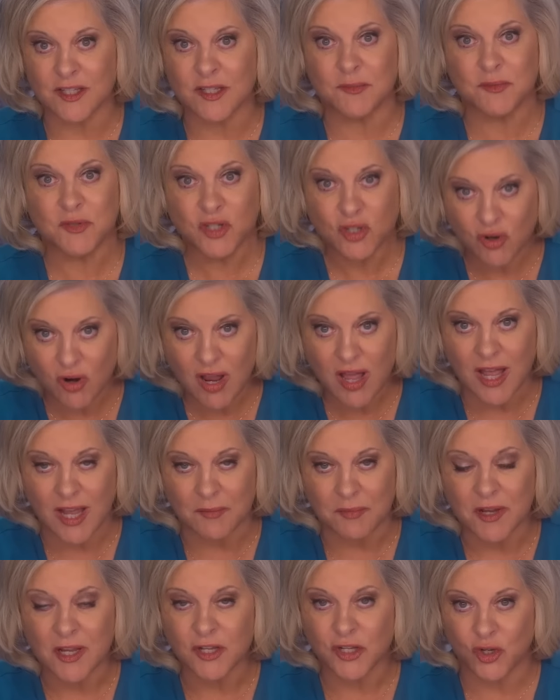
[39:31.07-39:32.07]
subscribe
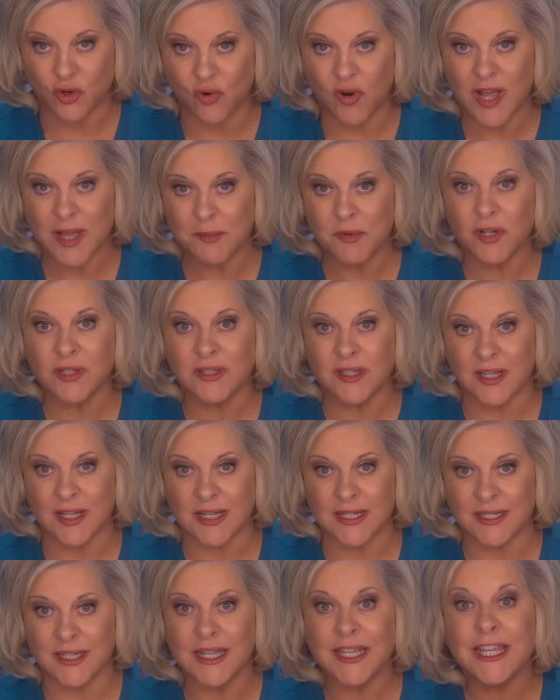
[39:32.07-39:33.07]
to Crime
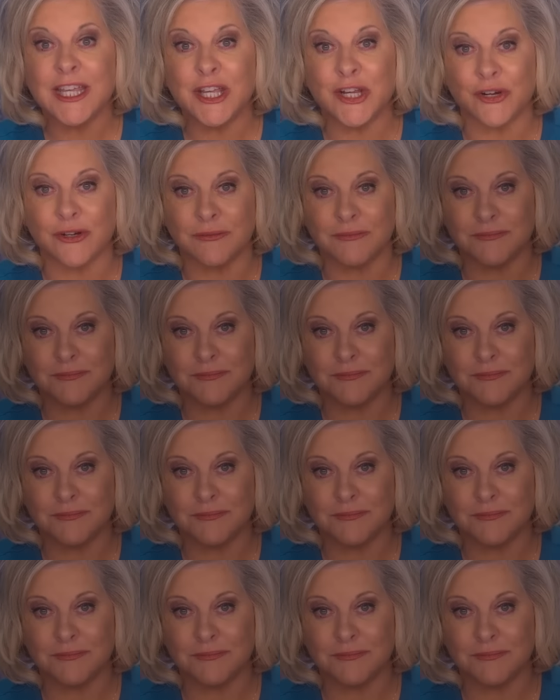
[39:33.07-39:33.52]
Online here.